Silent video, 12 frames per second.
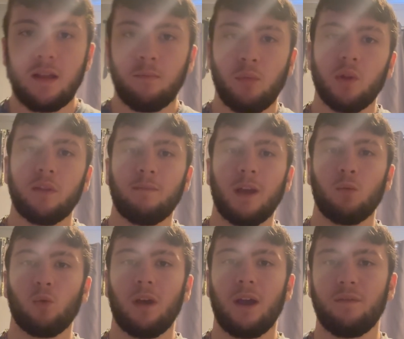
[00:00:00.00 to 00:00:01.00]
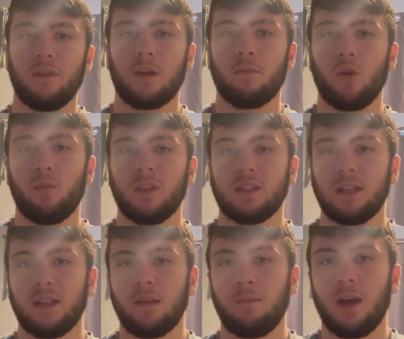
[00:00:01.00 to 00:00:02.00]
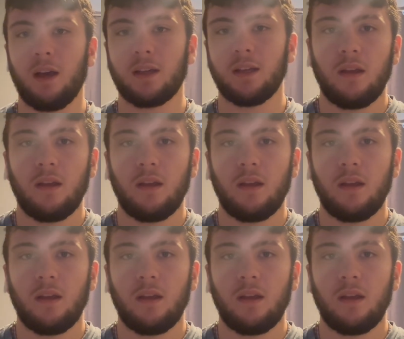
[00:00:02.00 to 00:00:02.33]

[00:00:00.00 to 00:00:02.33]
both men will have their moments in the pocket,